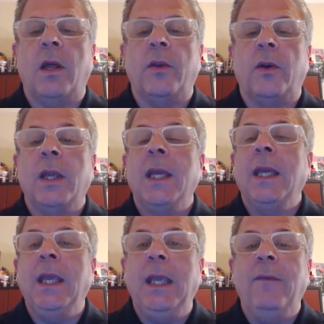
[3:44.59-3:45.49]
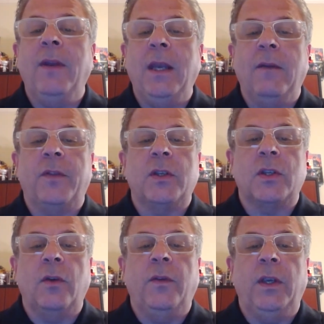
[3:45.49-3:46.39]
another even
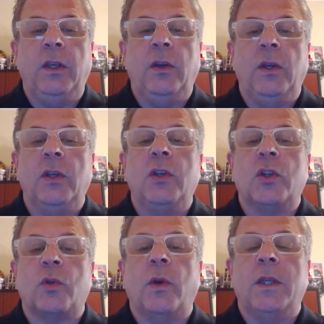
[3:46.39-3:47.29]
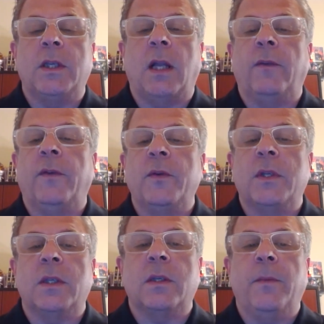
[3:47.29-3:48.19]
if the Soviet Union destroyed the
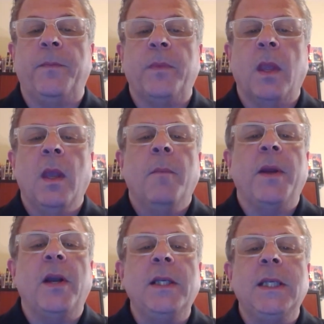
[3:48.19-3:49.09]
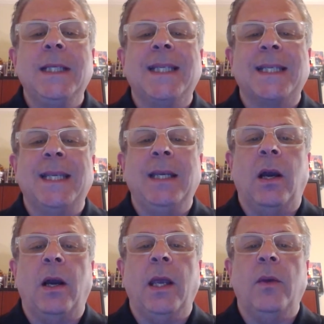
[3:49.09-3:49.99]
telephone system. By
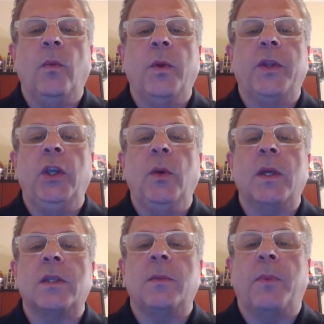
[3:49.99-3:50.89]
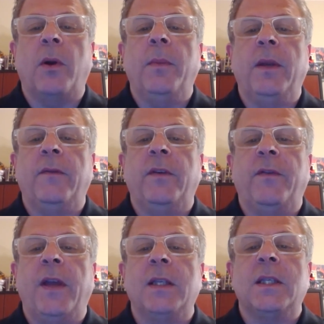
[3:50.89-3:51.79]
1969, with the U.S. Department
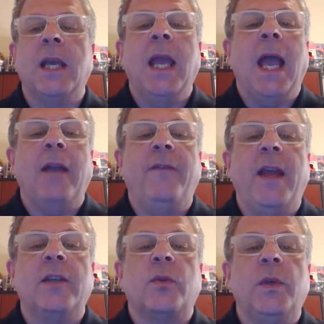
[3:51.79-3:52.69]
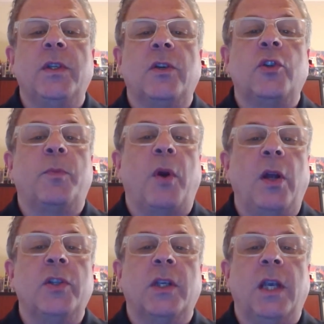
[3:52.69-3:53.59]
of Defense Advanced
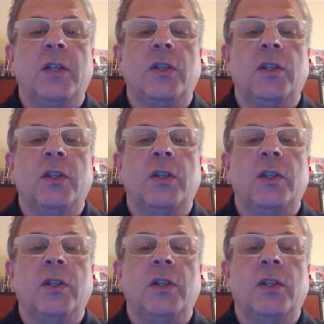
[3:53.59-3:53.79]
Research Project